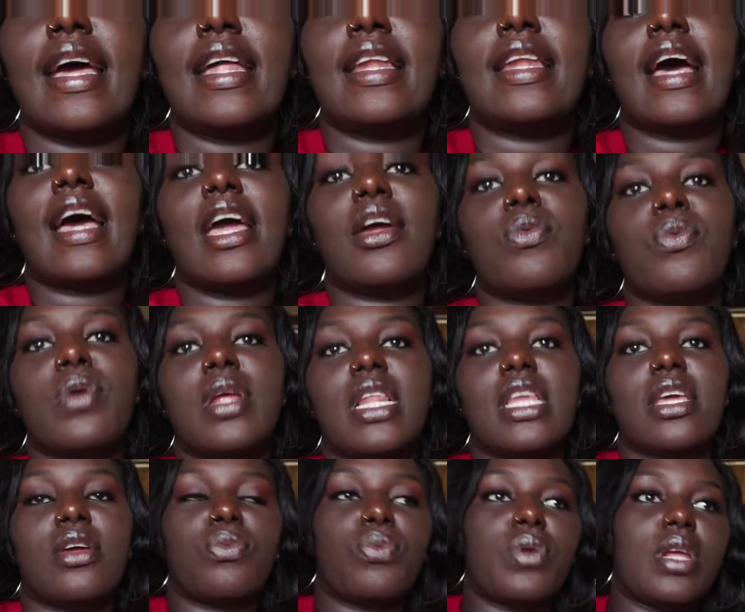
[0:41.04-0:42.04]
and I
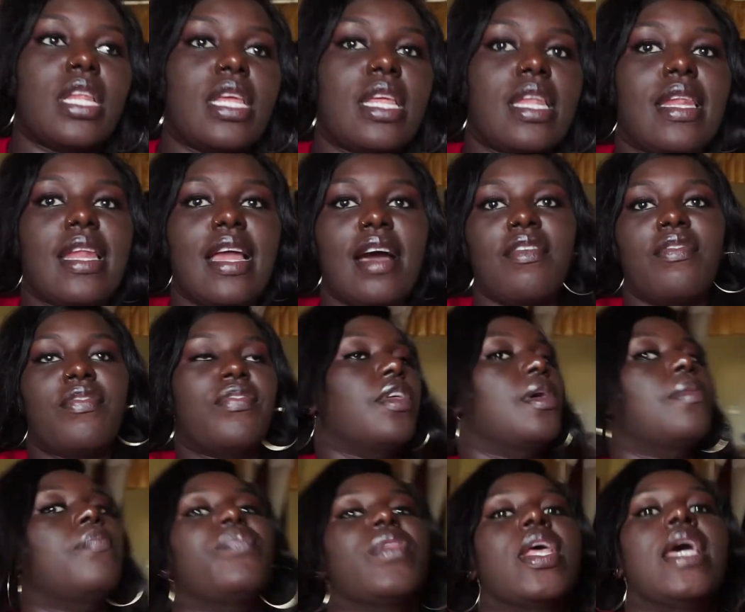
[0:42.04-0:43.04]
really really love
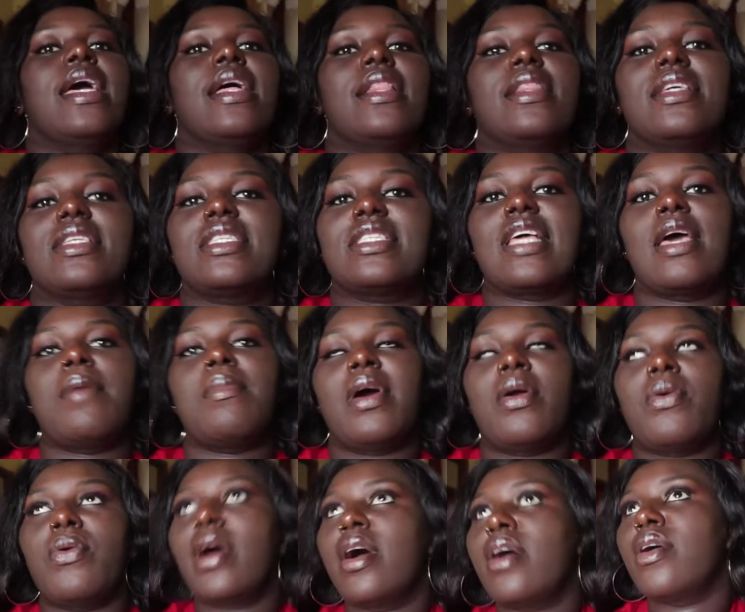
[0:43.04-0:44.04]
them this time
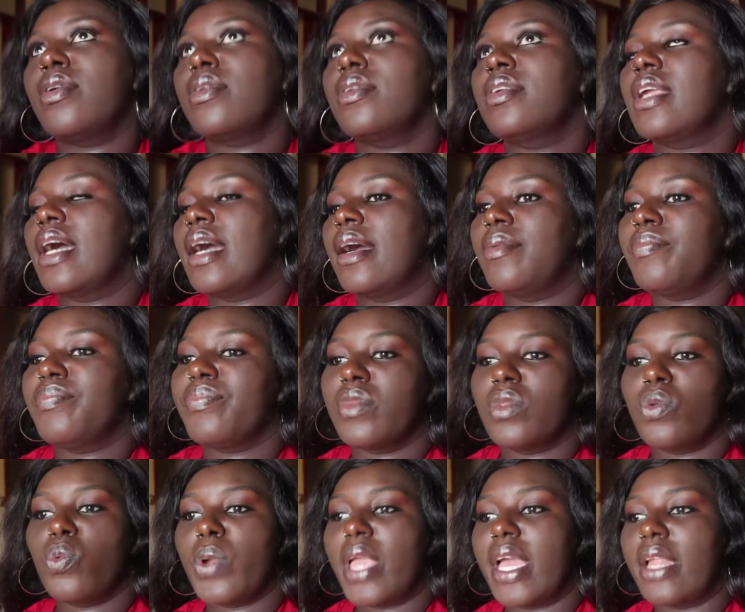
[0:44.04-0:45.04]
around
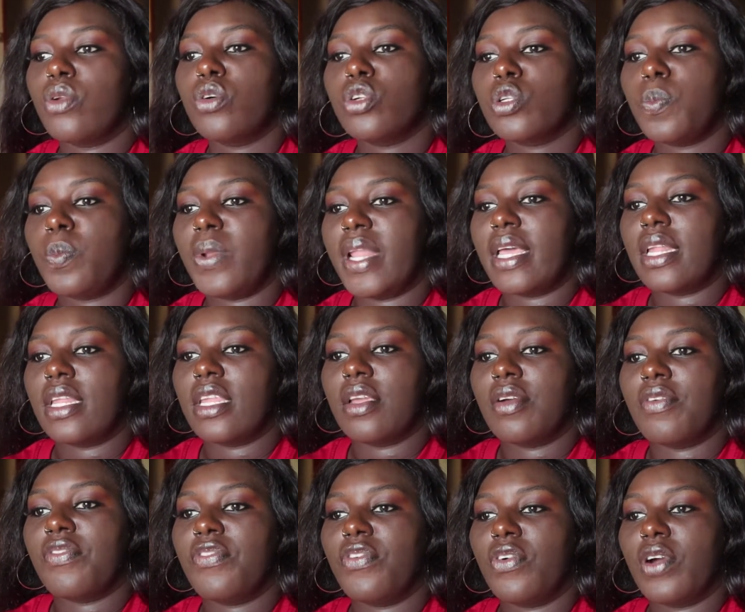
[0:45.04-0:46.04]
um, we are not
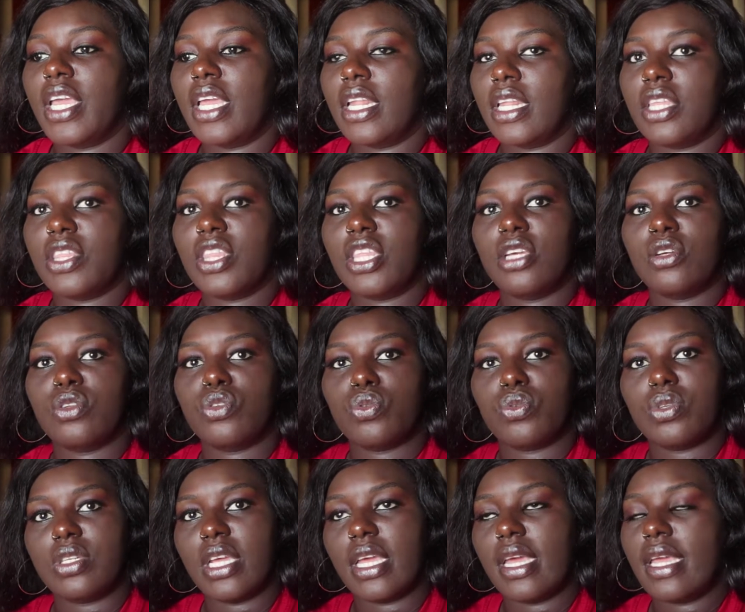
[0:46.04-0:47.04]
planning for anything
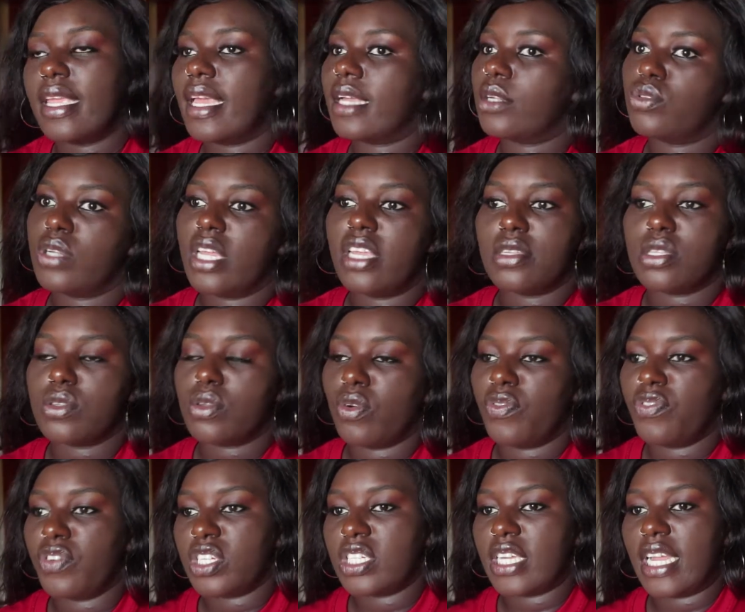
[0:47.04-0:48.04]
today yeah today is
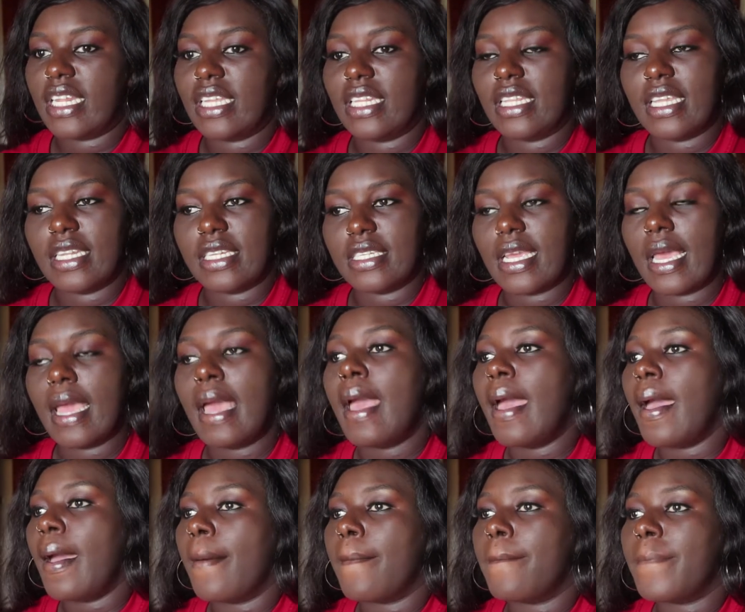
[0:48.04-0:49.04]
officially the day
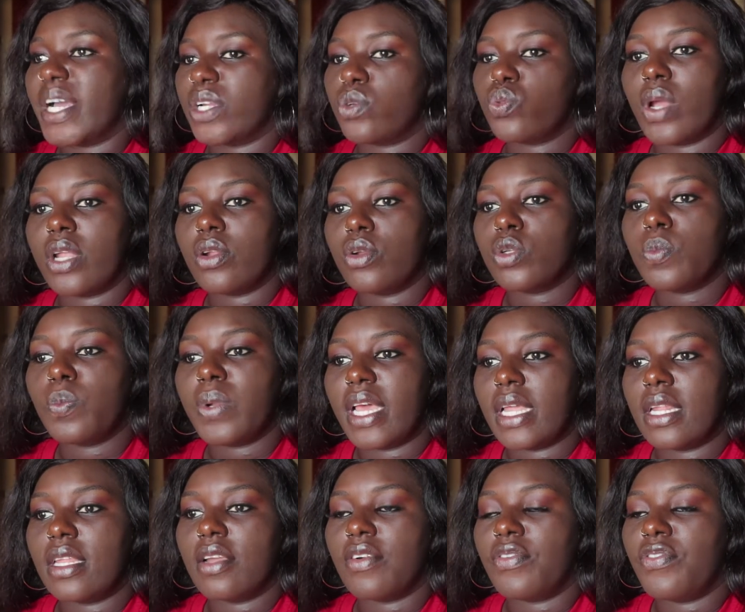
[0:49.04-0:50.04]
but we are not
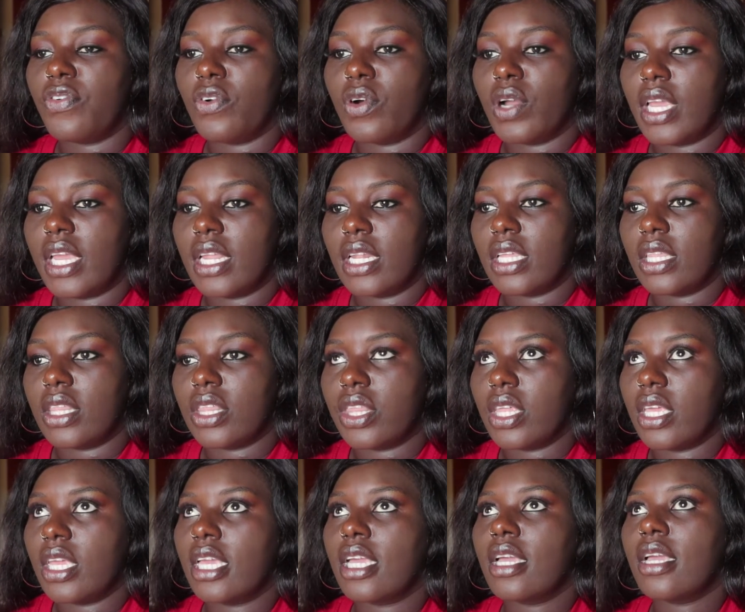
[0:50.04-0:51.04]
planning for
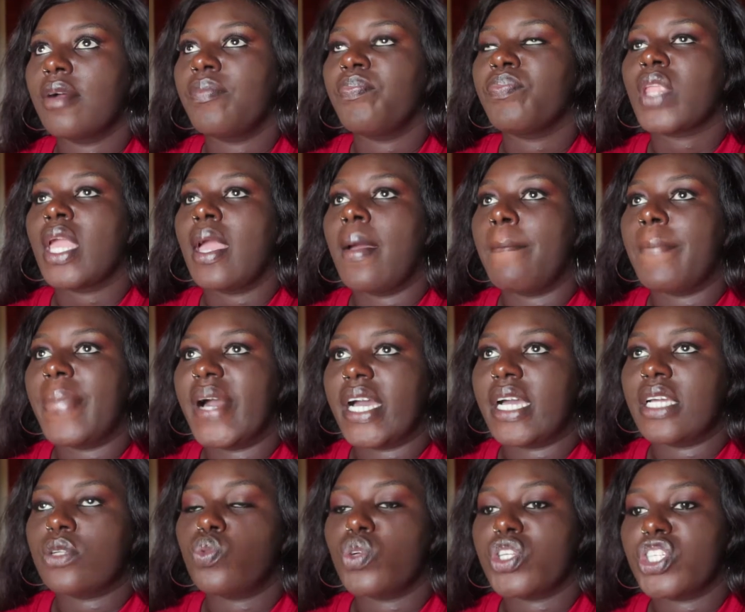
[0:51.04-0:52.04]
anything
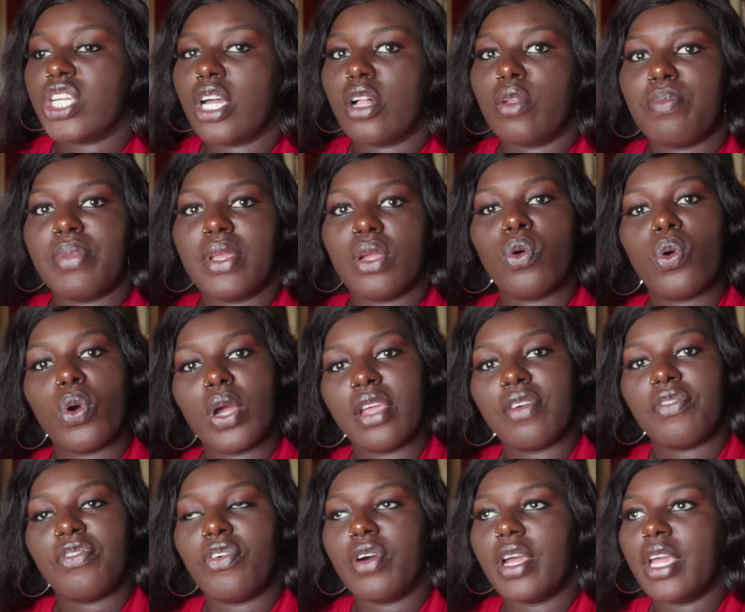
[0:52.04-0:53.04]
but we shall be
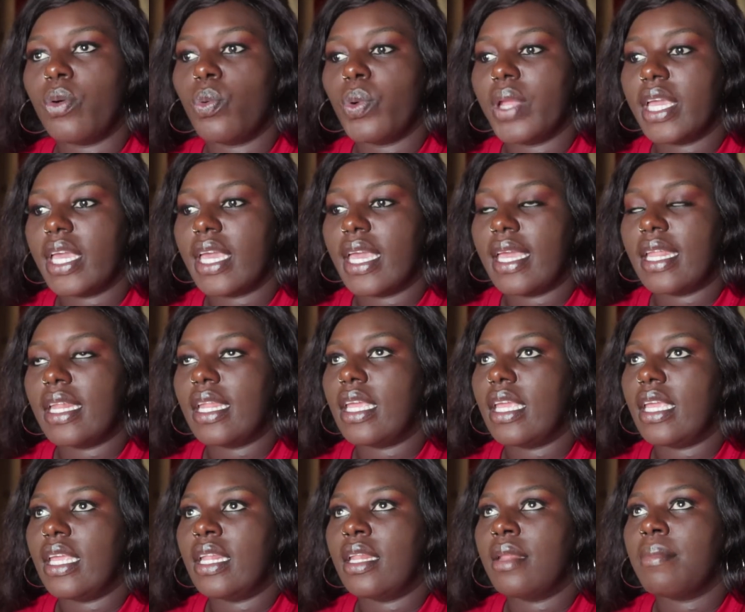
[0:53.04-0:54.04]
going for a weekend
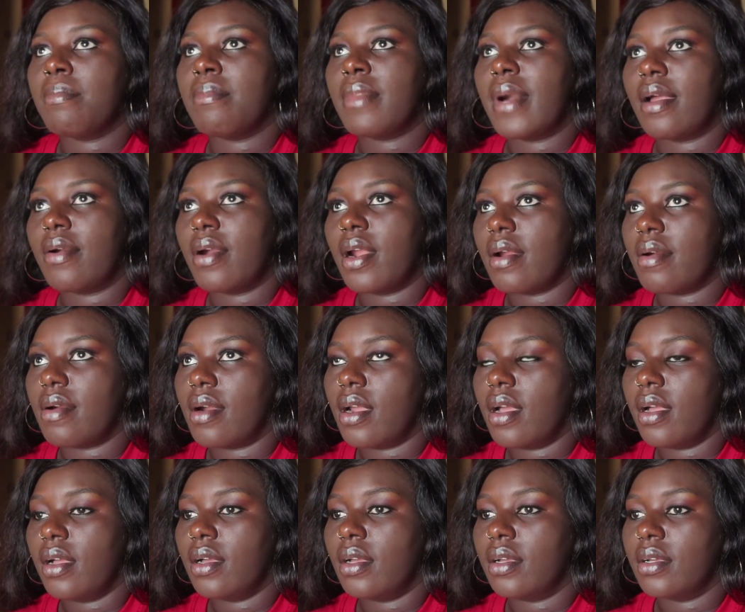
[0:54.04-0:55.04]
in
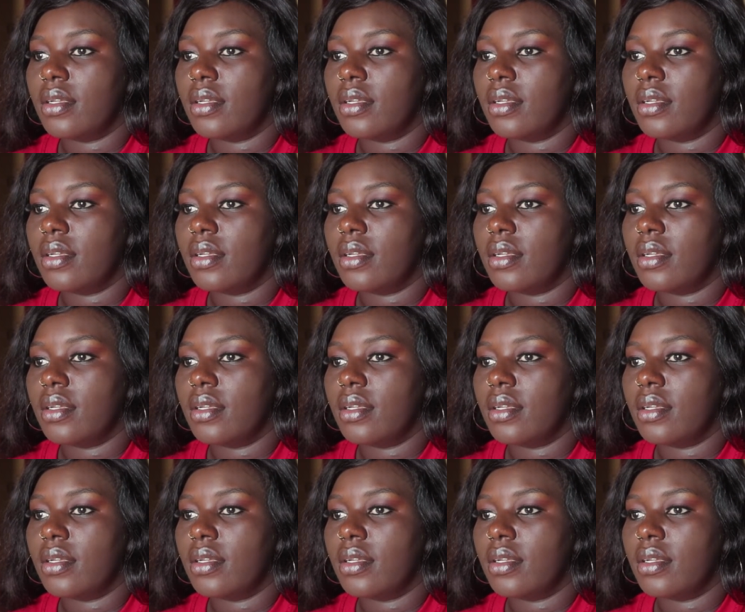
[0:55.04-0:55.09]
Mbarara